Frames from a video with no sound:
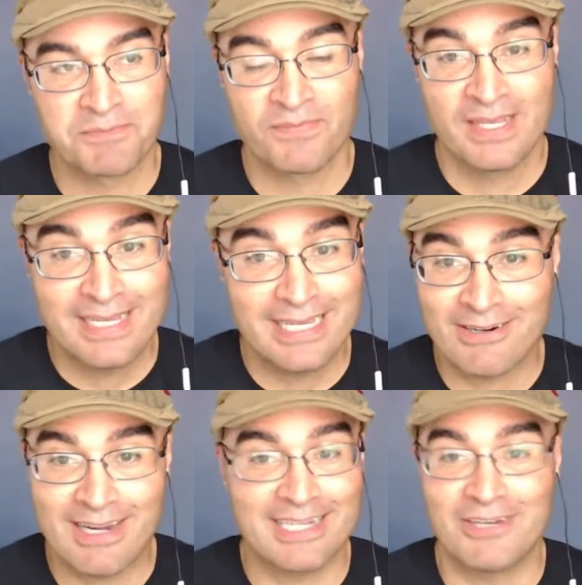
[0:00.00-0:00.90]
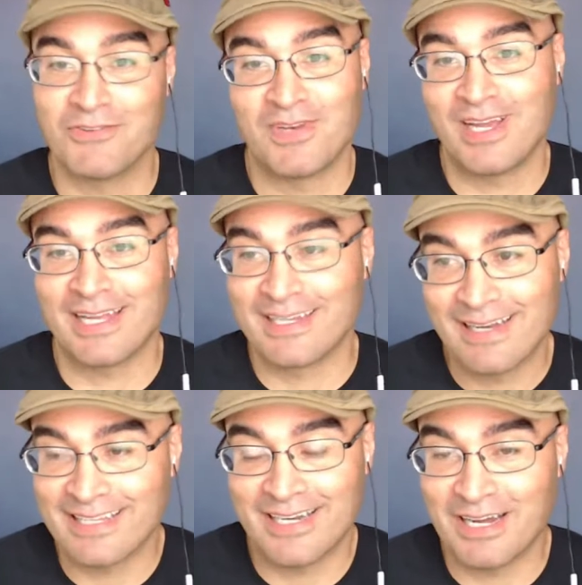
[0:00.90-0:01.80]
Here, I'm
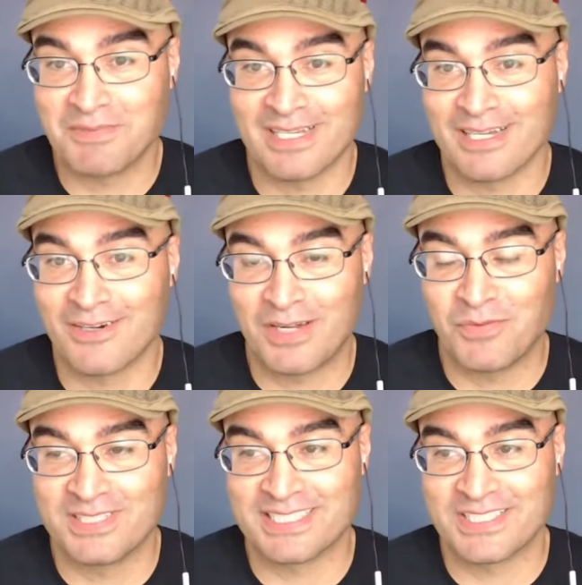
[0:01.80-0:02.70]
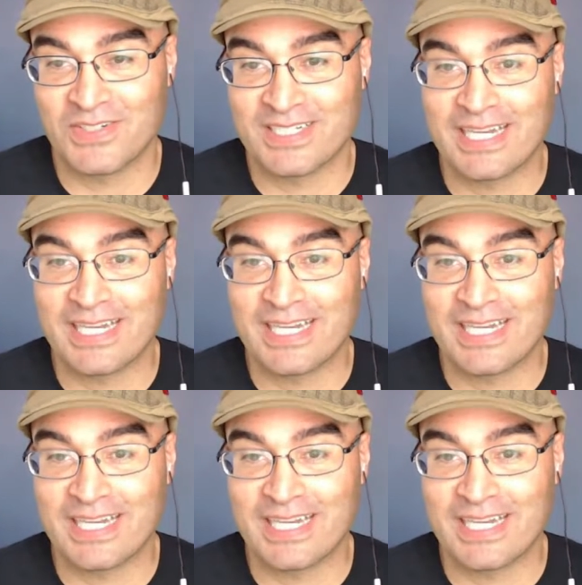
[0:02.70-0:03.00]
like, okay, what is it doing?